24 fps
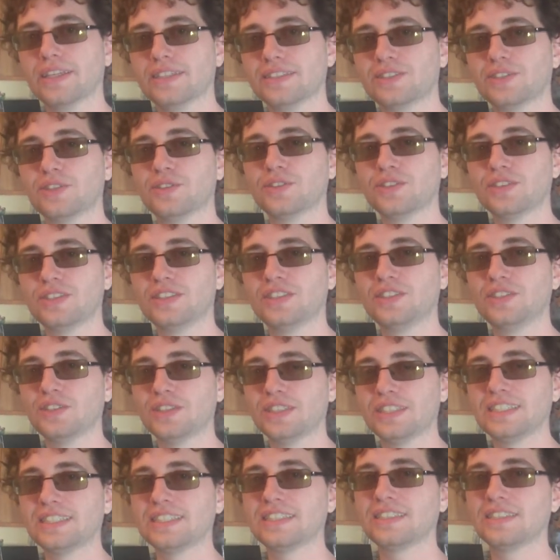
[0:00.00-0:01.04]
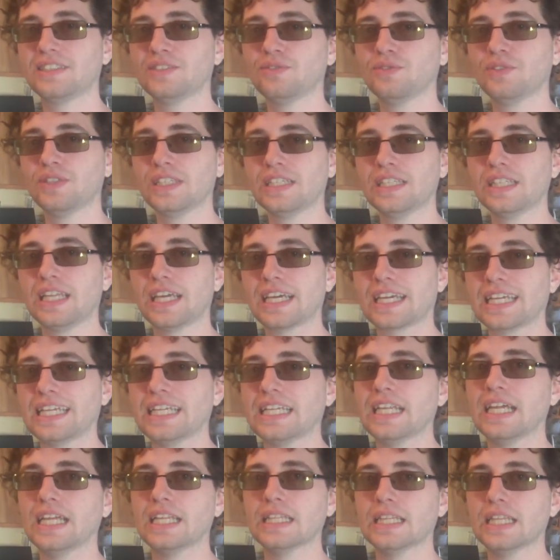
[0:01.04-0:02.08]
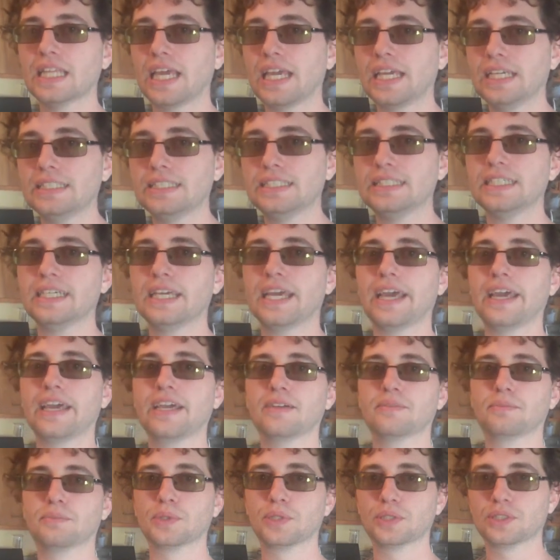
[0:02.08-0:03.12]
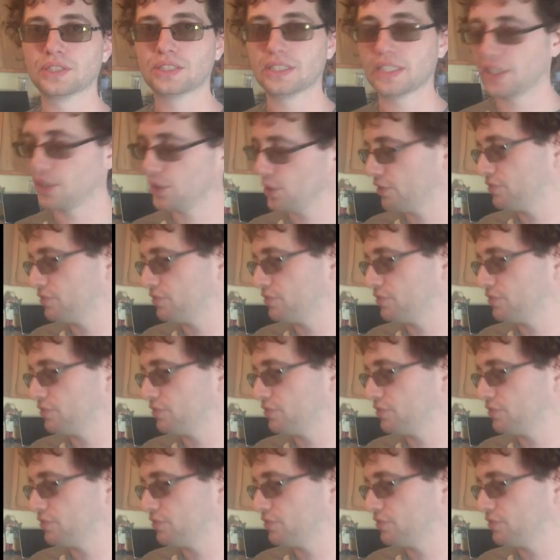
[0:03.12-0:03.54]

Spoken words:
So this isn't really like a lazy egg, per se.